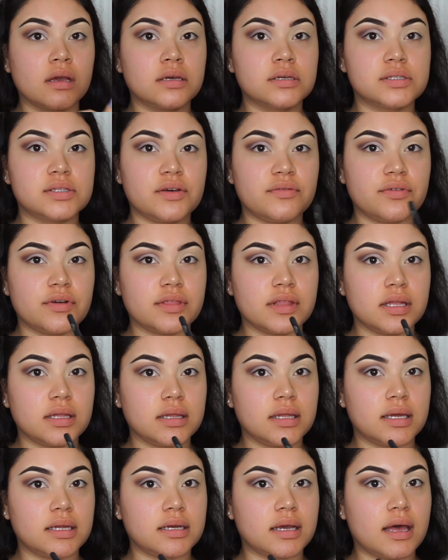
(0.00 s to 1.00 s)
So for the
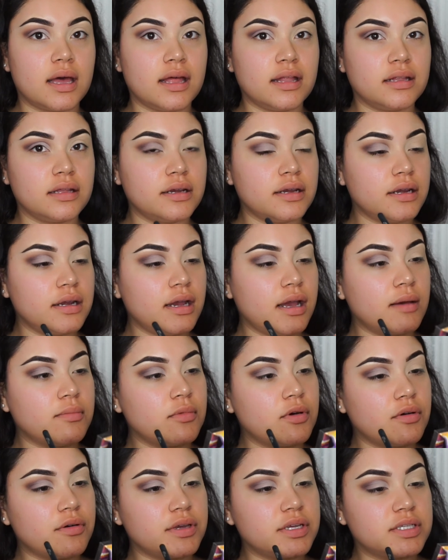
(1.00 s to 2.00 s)
lid color, I'm
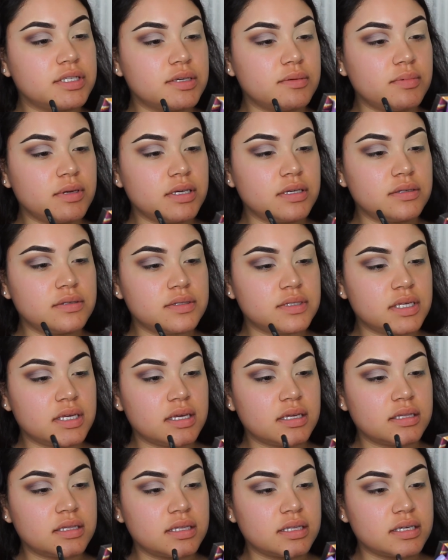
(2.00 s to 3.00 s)
going to be
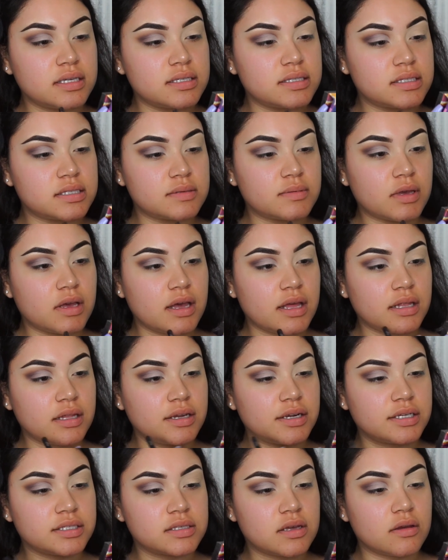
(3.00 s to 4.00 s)
using this color.
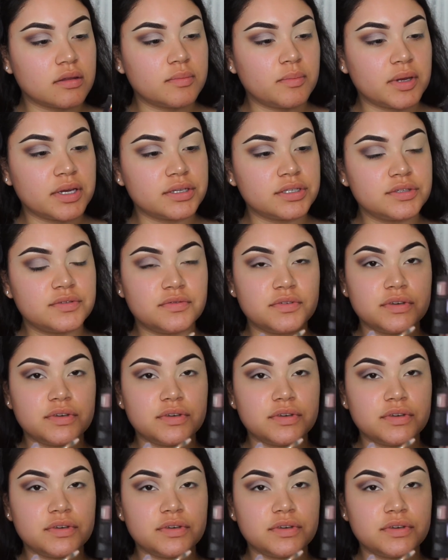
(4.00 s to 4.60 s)
It's called Punch